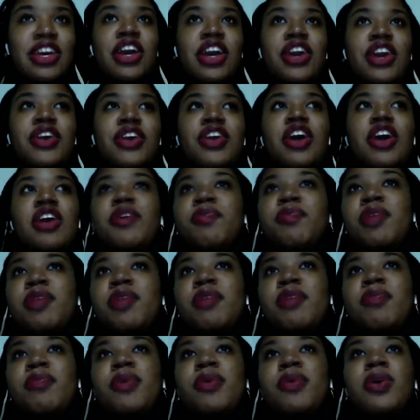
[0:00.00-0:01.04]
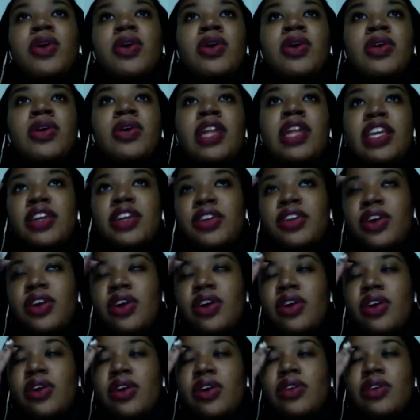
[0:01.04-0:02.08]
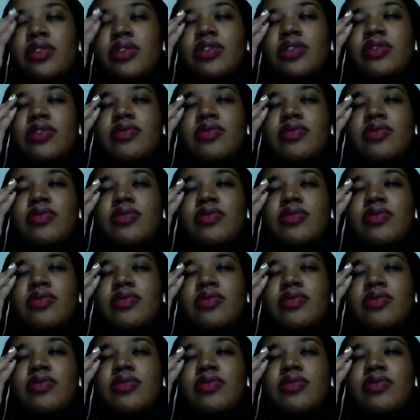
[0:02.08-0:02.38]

A lot of young people, like, you know,